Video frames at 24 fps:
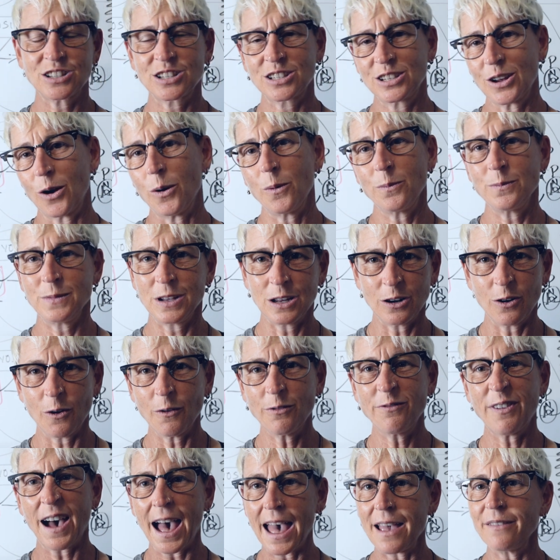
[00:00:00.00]
So, you know,
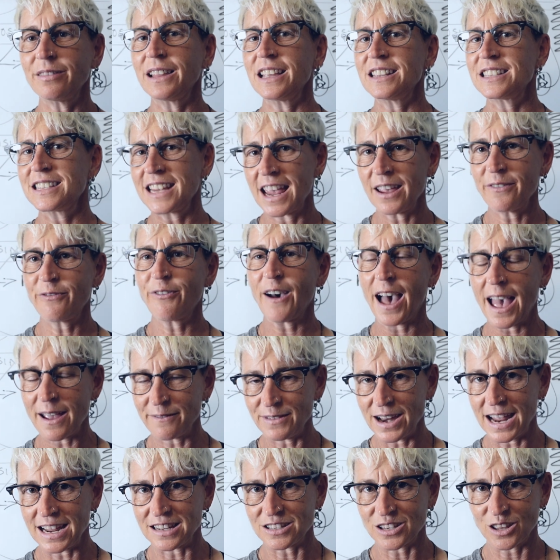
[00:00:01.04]
five, let's say
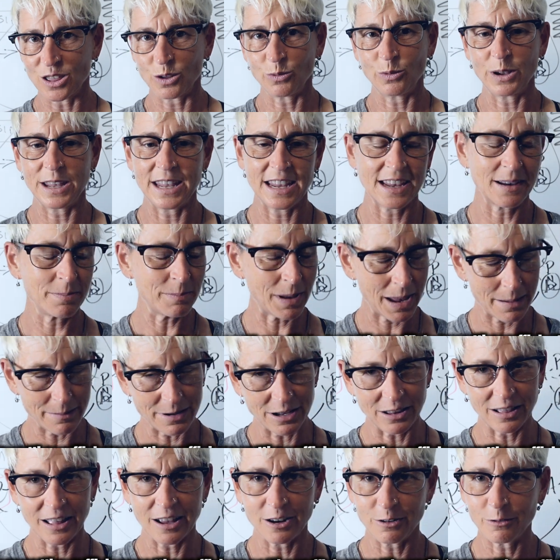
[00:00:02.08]
five days of the week,
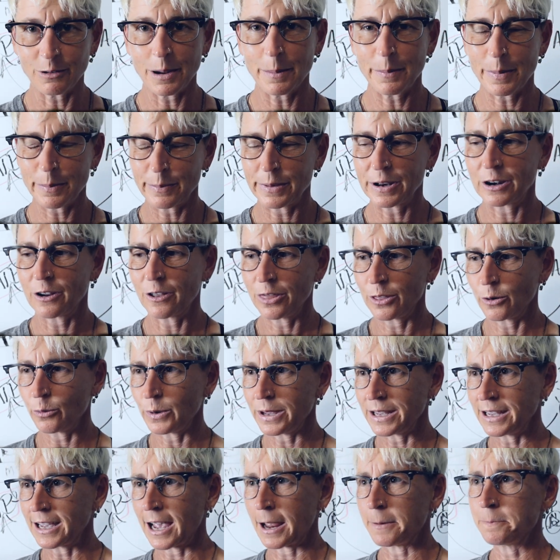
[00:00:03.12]
maybe let her rip a bit on the
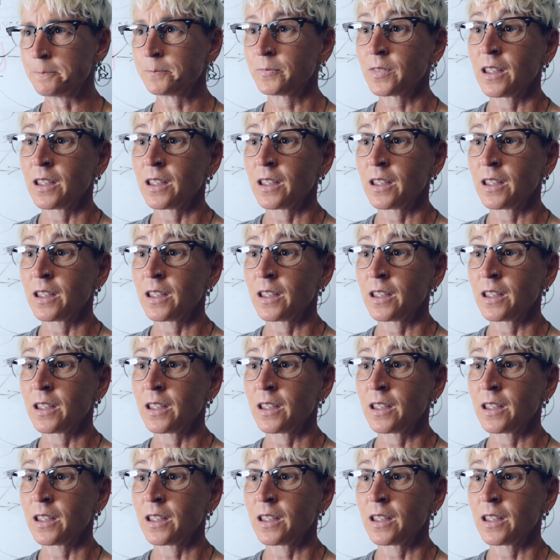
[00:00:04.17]
weekend.